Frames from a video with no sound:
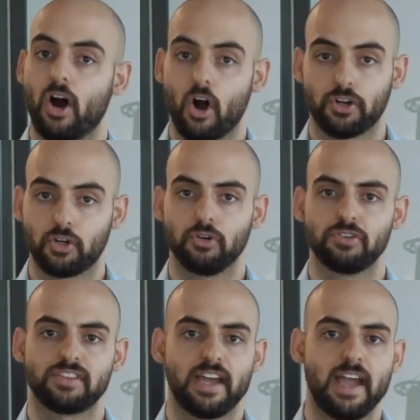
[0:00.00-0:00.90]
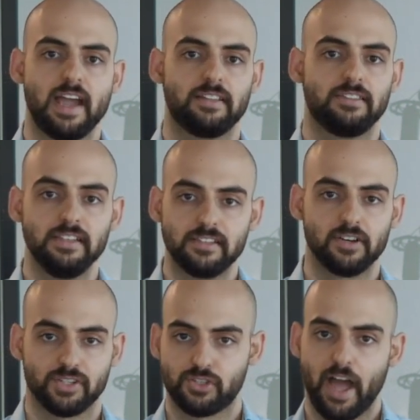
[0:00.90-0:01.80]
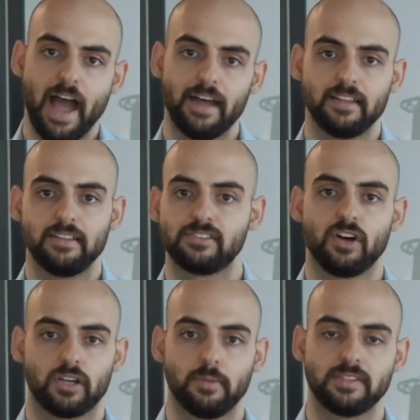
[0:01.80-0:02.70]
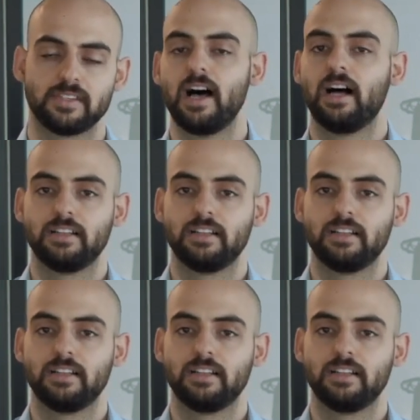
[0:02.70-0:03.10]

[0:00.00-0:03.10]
articles and details to add in these documents,